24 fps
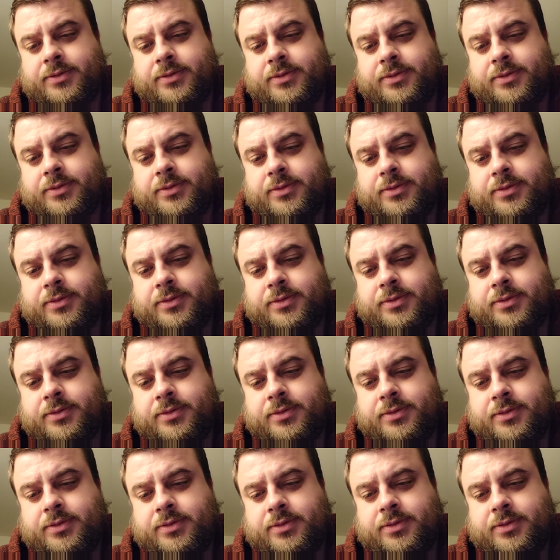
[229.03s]

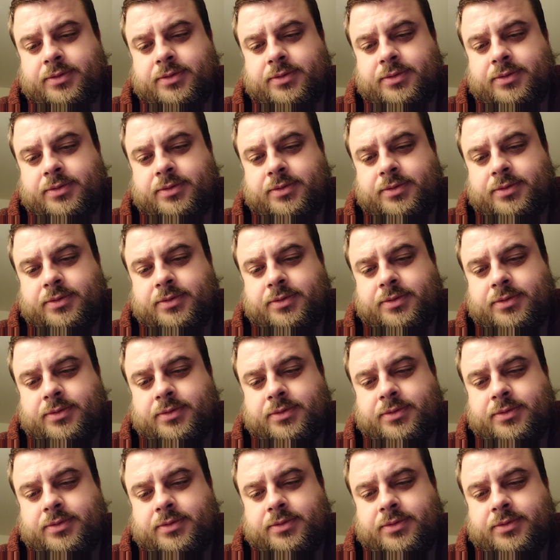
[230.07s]

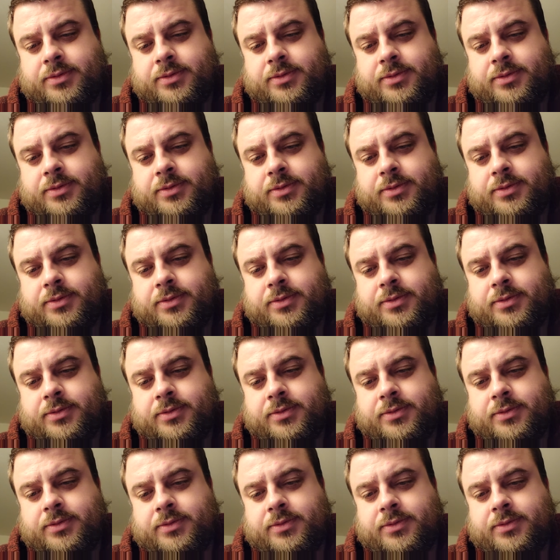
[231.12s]

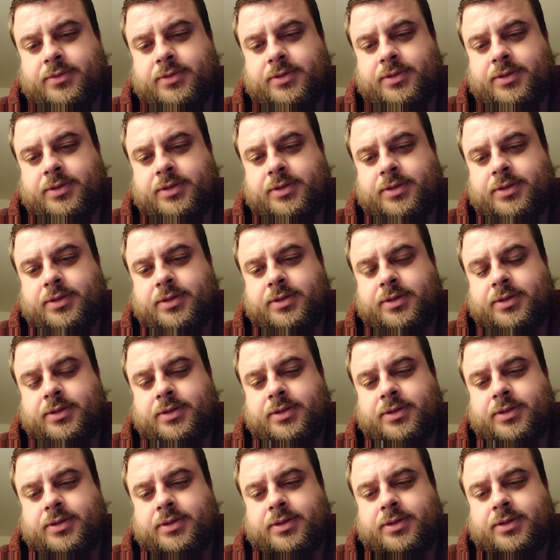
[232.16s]

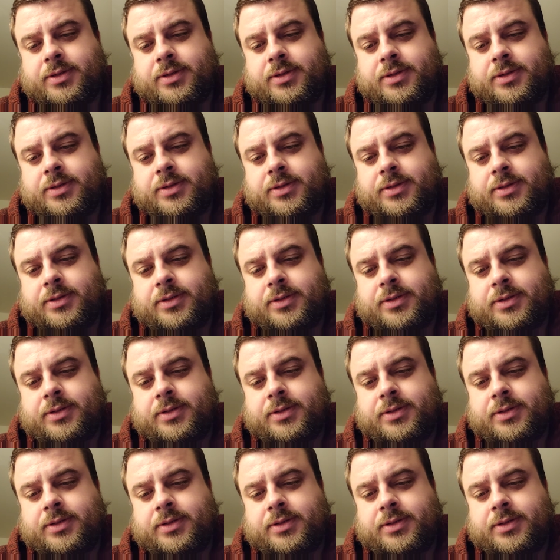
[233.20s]
(no one is talking)